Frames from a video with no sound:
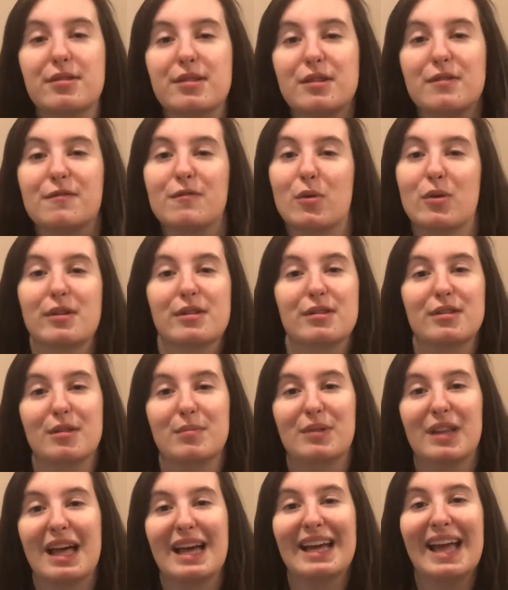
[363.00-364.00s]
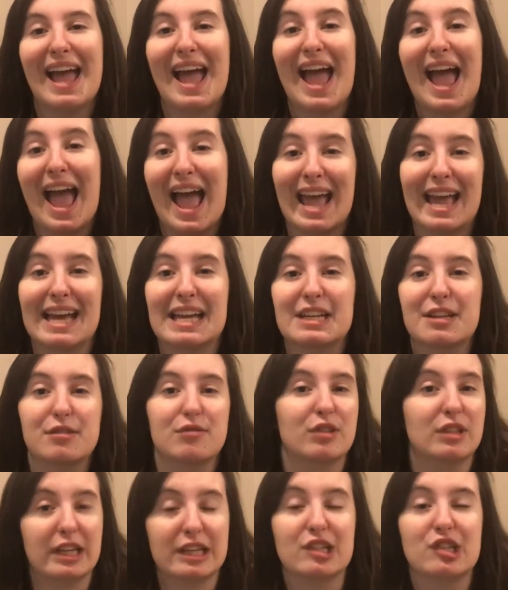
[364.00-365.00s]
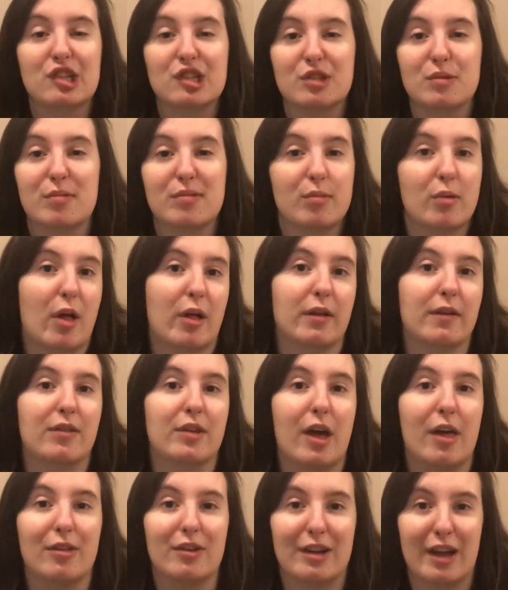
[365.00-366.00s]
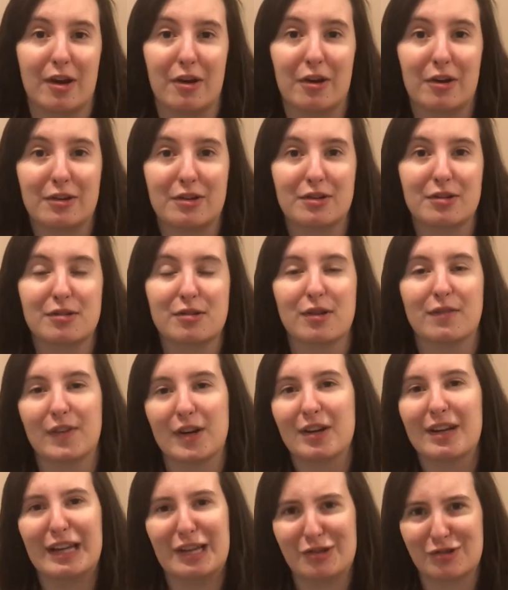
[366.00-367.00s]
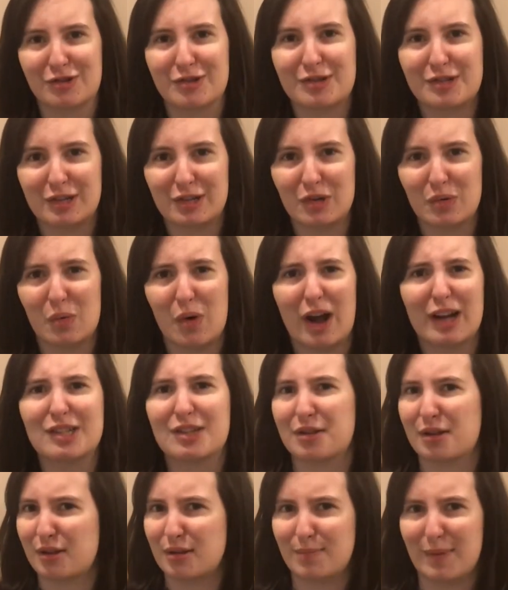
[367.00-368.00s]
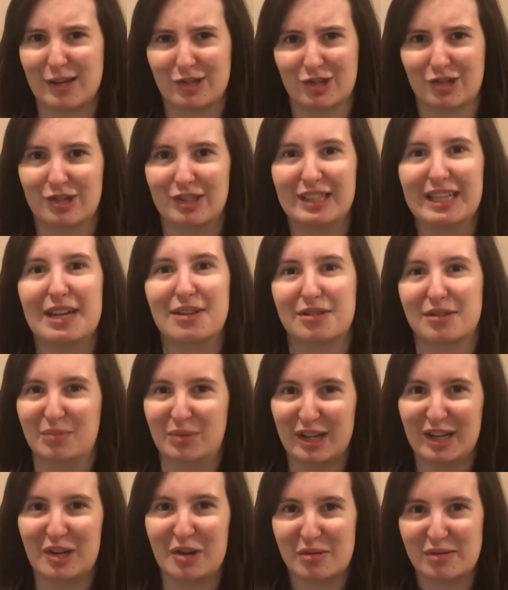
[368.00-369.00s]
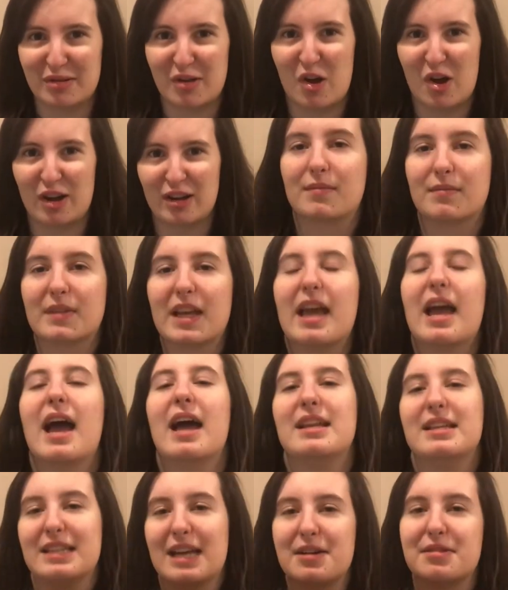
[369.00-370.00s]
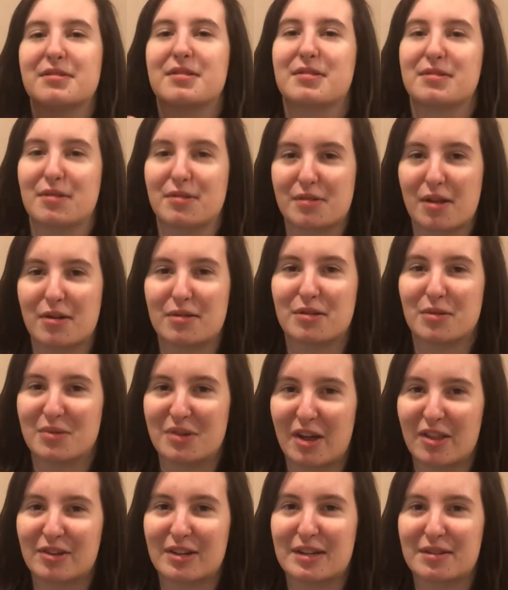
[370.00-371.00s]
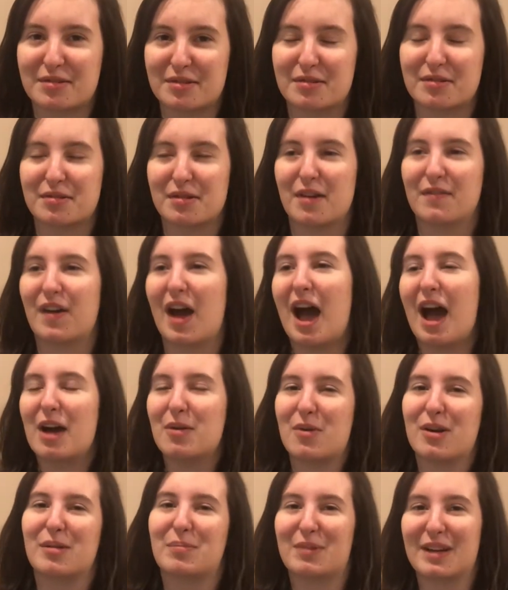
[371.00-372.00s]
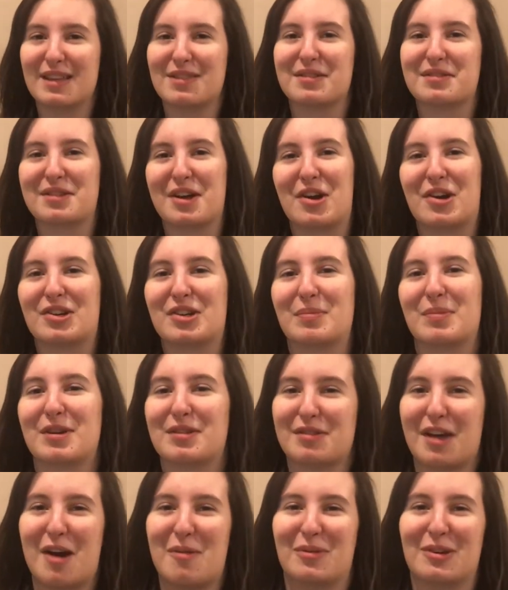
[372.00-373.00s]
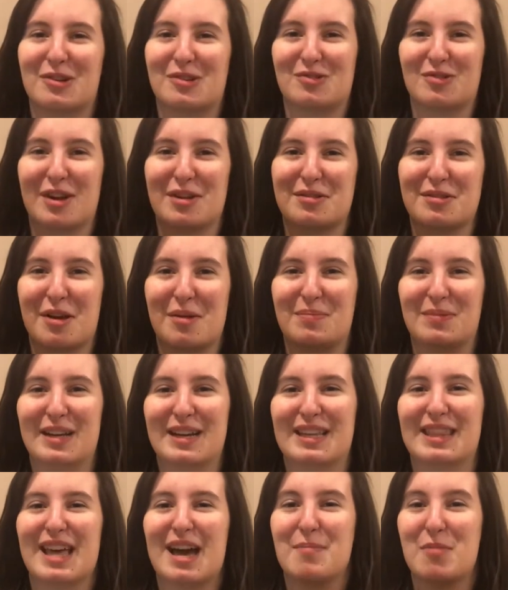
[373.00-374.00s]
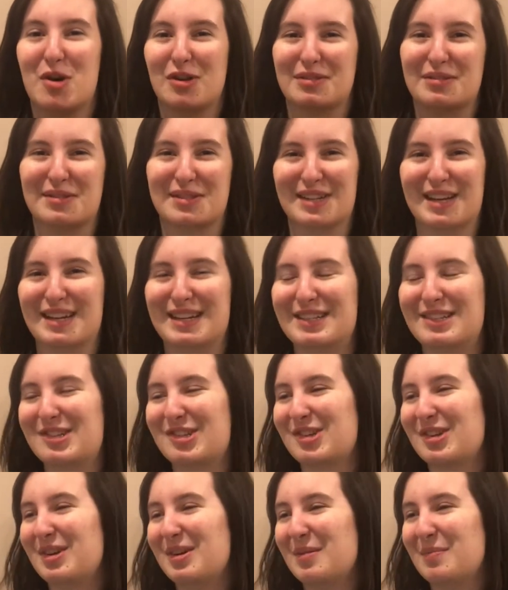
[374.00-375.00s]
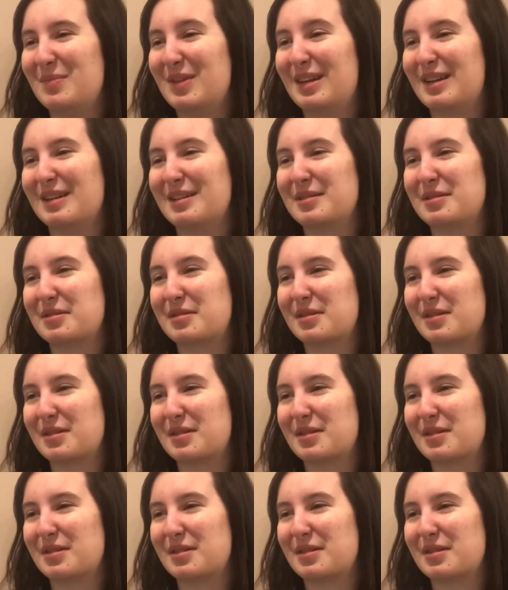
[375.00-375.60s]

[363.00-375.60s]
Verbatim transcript: force in the play, and his relationships with all of the other characters are very interesting to watch, especially as the play goes on. And yes, this is also another instance of I want to play this character because I want to dress up like them on stage because